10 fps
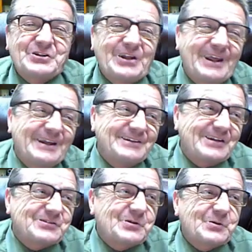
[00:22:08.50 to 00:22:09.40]
and
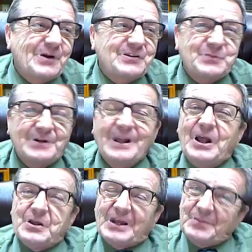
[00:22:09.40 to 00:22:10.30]
sexual harassment.
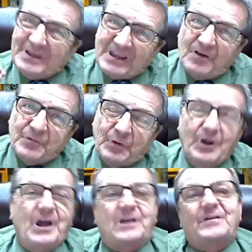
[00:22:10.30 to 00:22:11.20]
You got to be careful.
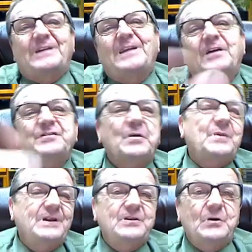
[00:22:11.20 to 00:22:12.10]
If I tell
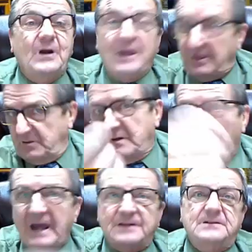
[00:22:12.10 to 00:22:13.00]
somebody you're
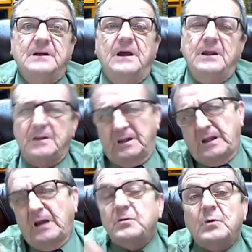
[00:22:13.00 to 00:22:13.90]
hot, hey,
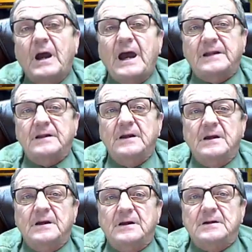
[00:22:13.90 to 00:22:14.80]
are you hot?
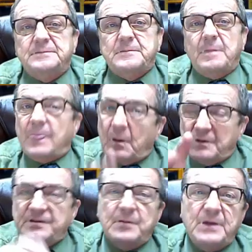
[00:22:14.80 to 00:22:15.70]
What does
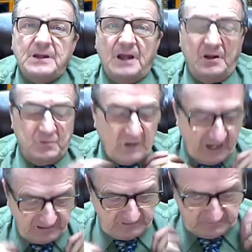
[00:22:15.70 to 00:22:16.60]
that mean? Are you hot